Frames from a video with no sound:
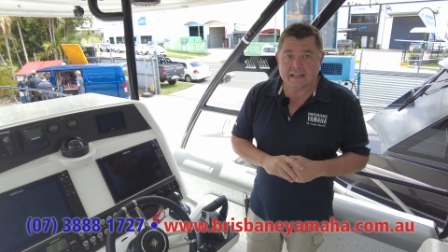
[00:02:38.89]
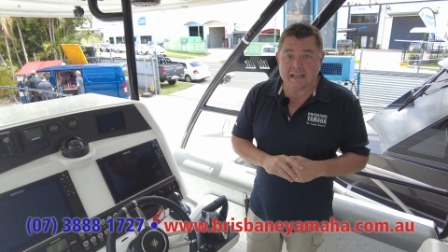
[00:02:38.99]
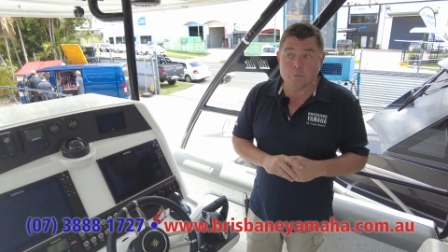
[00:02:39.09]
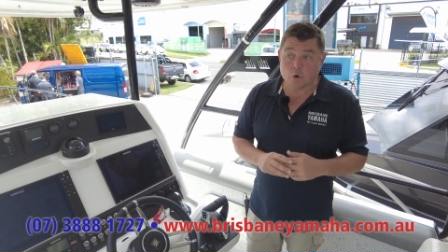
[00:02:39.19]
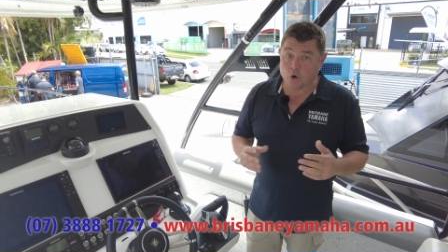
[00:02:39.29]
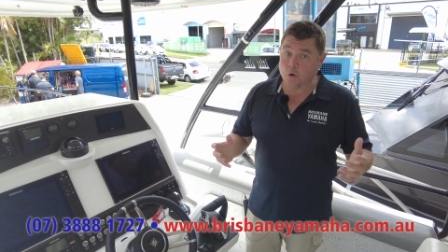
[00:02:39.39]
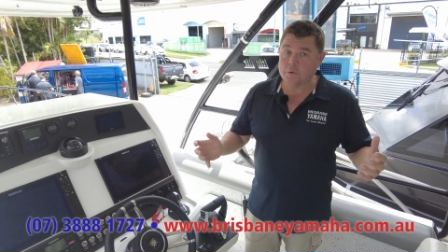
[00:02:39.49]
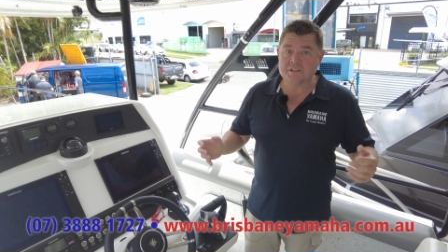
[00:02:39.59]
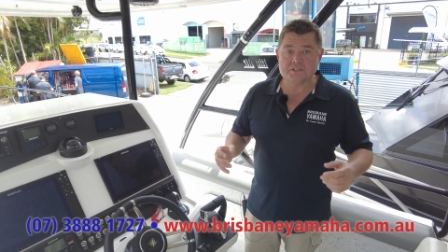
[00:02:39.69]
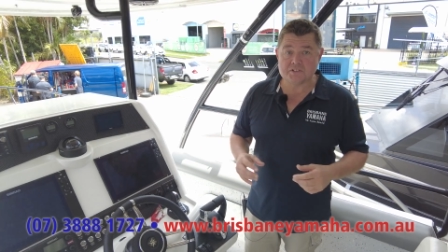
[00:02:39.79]
in what I
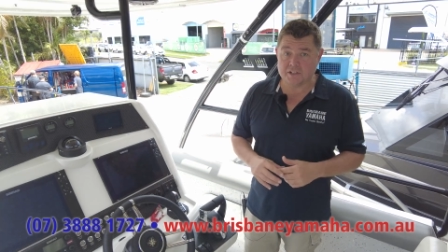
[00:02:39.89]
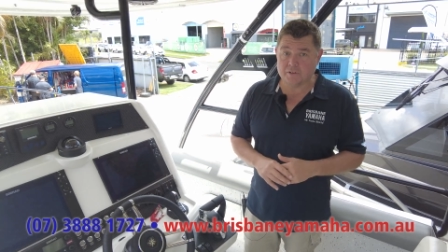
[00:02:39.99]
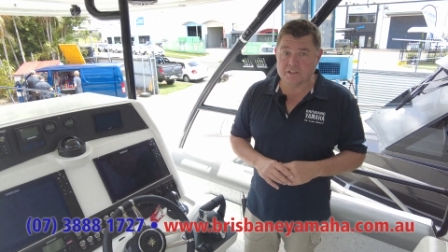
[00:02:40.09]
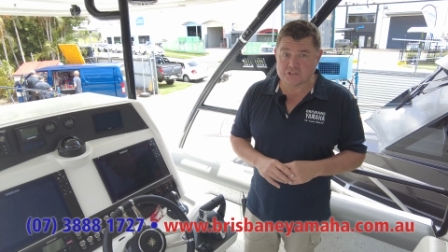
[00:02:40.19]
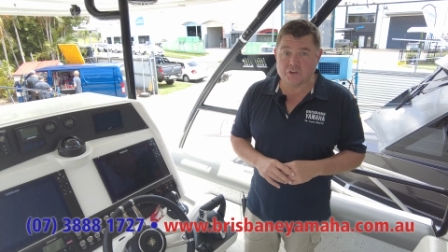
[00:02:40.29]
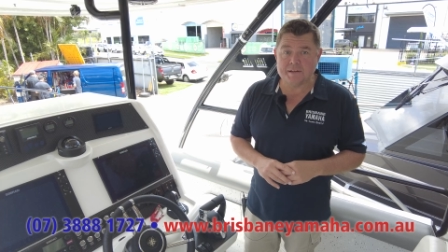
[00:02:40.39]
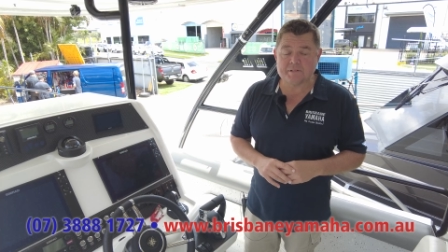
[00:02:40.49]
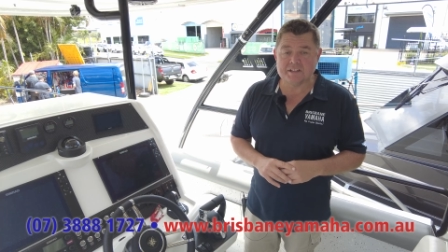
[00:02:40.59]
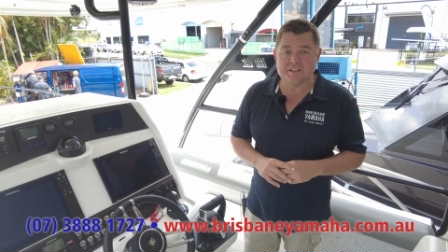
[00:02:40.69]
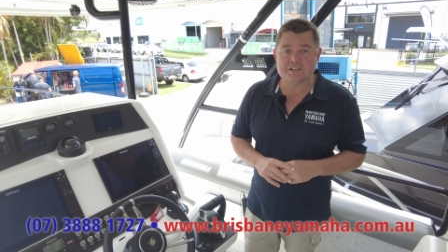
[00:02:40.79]
would consider extreme
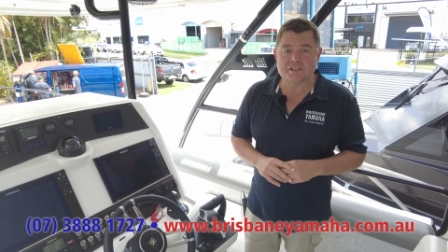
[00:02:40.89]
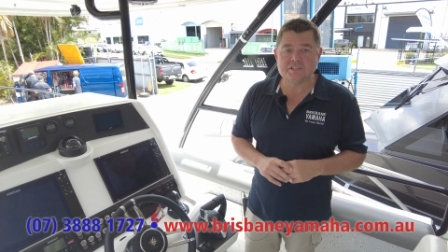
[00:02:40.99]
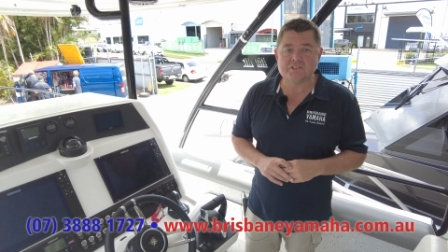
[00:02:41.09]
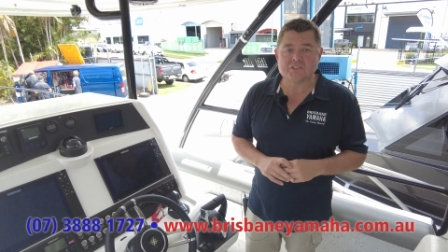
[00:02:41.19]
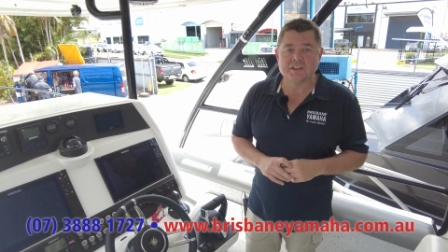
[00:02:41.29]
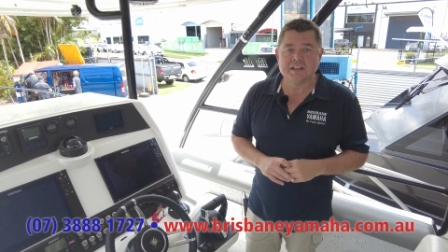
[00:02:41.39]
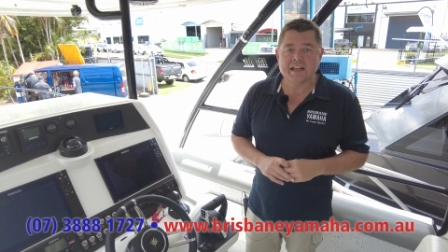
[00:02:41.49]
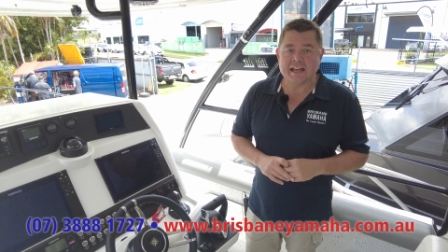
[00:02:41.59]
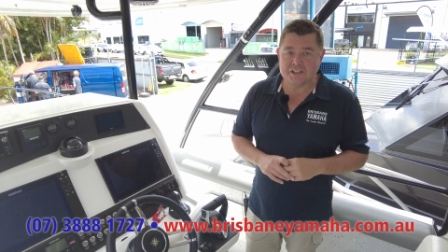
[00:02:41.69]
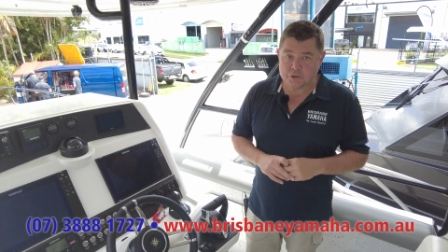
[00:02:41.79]
conditions,
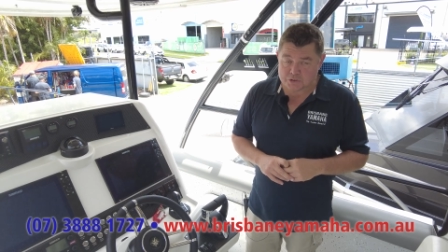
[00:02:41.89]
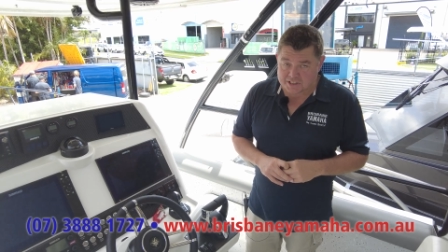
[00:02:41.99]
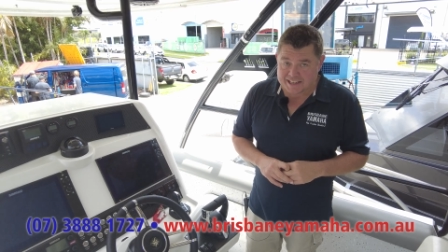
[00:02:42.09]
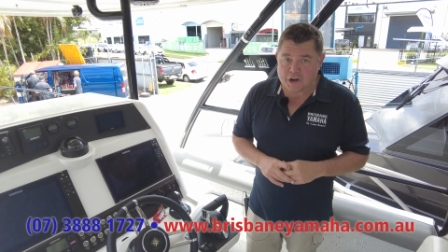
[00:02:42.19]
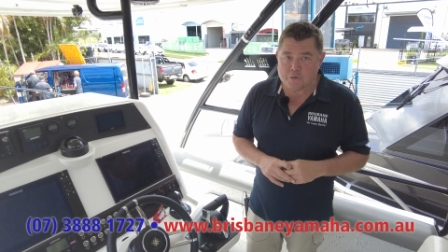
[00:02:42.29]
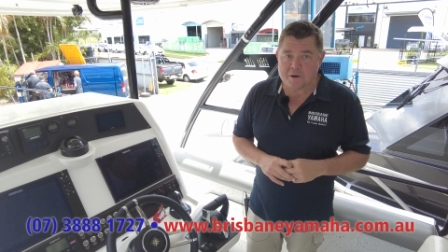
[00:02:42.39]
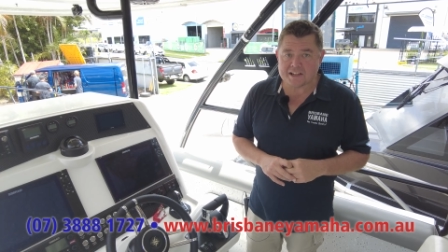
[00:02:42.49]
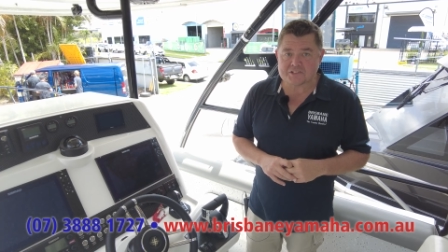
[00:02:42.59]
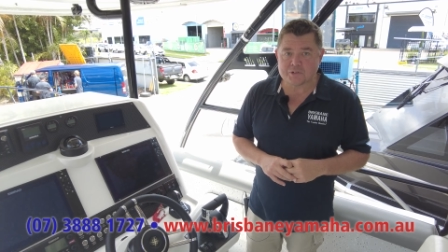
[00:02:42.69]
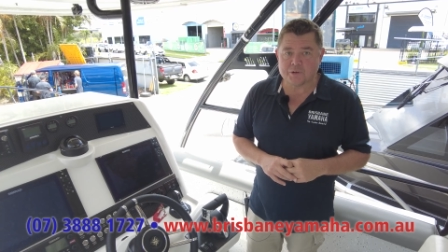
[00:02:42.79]
and you'll see Helm
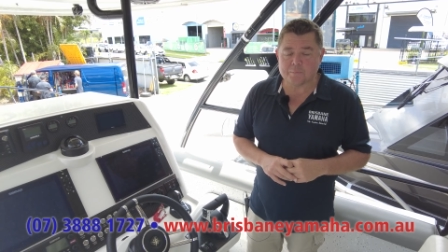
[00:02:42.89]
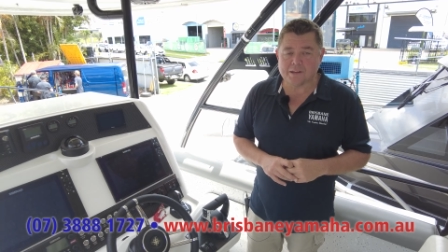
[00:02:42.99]
Master at